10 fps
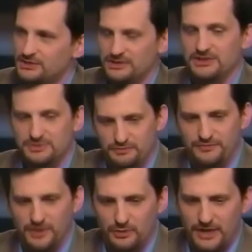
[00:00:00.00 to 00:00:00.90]
that this
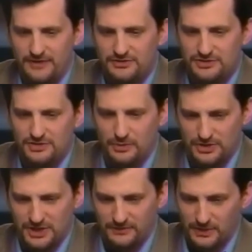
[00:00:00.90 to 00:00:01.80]
film would have so
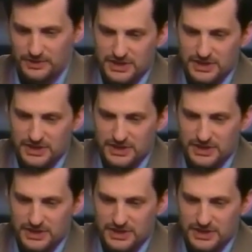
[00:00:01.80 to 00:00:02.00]
much influence.